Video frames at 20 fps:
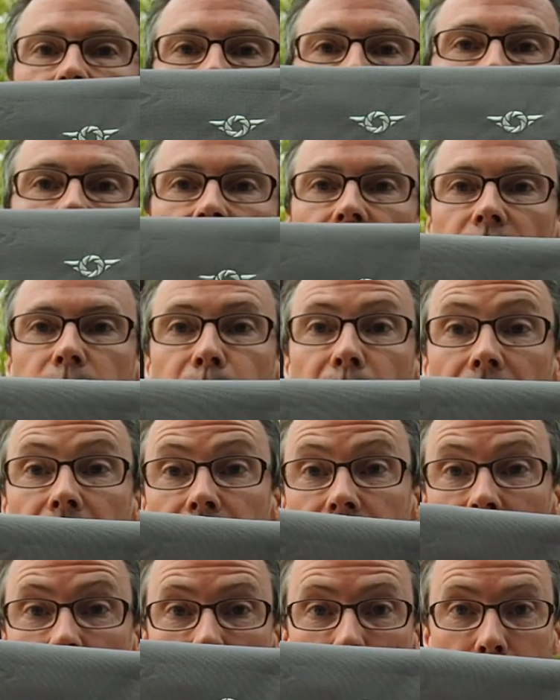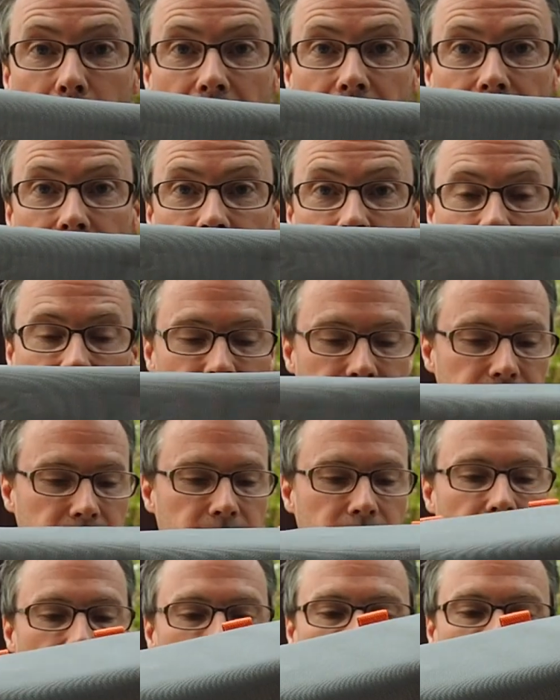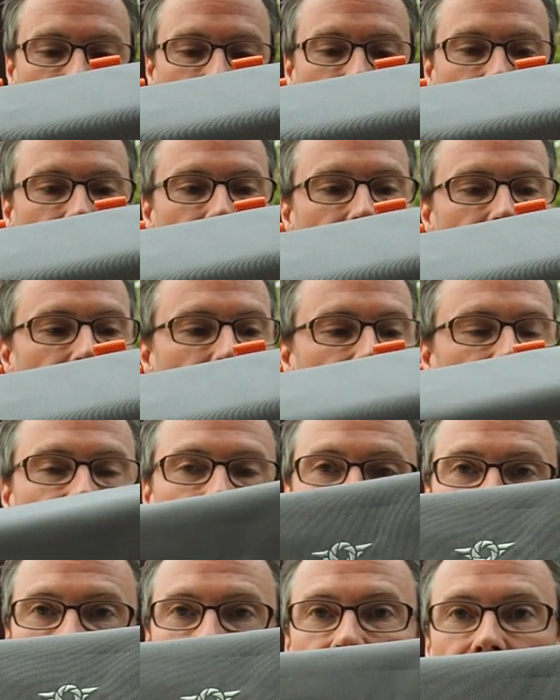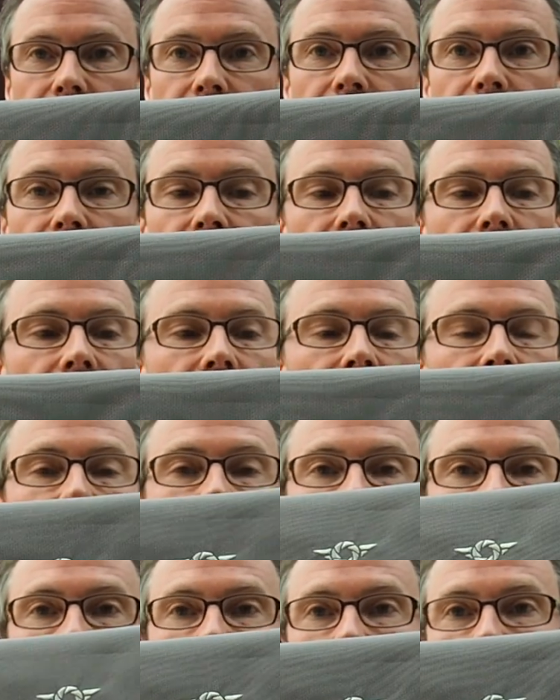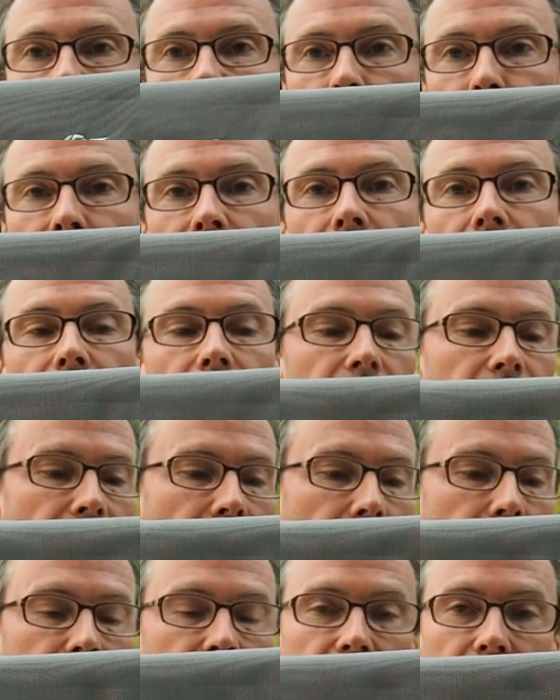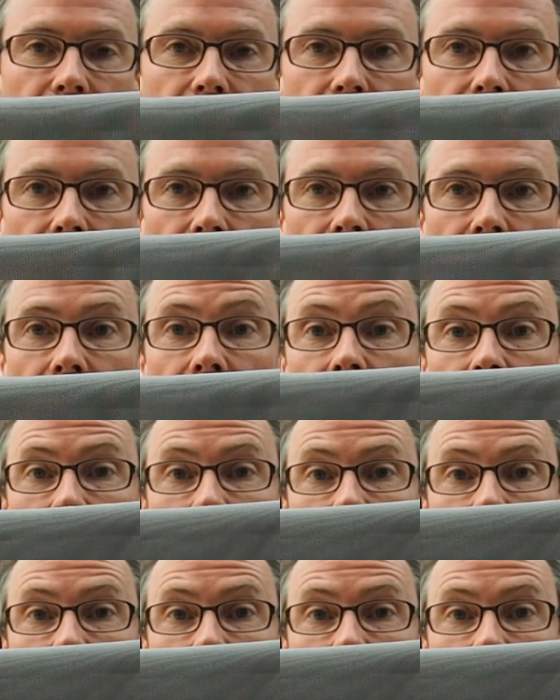Cosyspeed's new bag. Now this is the Cosyspeed Camslinger